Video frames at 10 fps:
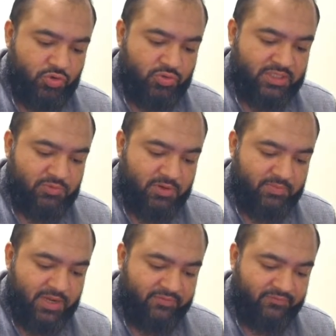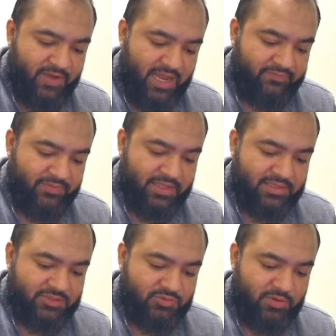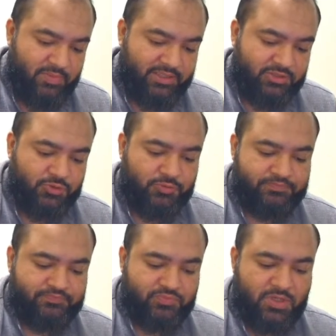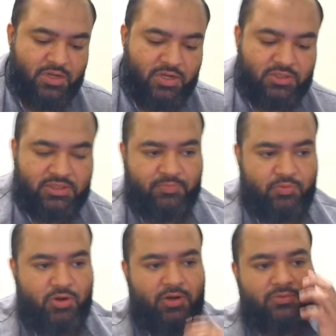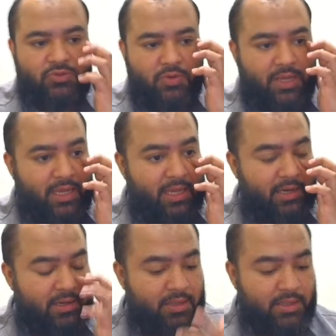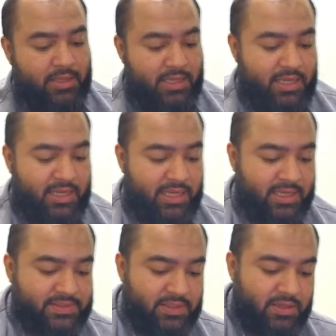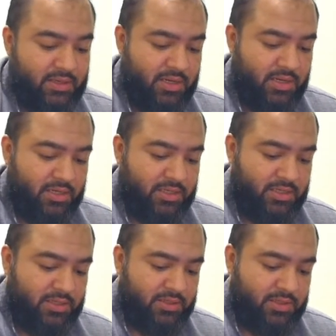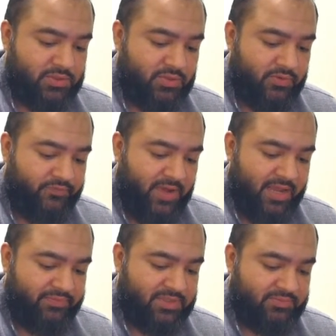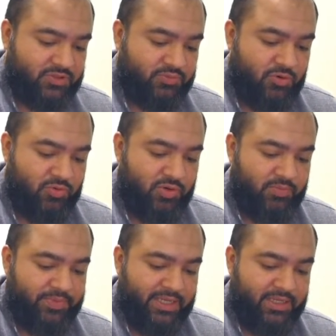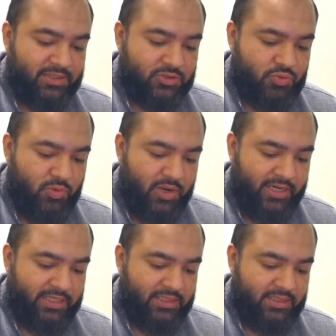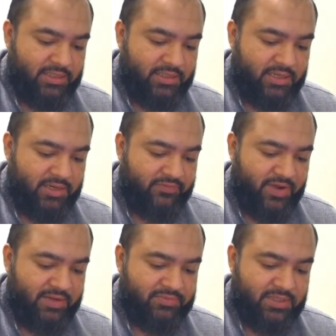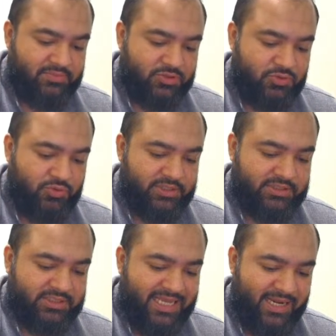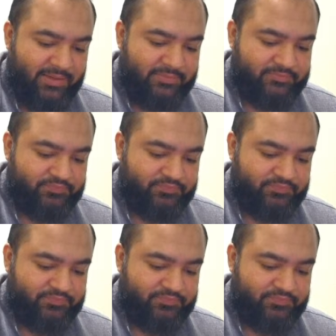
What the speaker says: this one by 5 and this one by 2. So the point of doing it is, so 5 times 4 will be 20 and 5 times 2 is 10.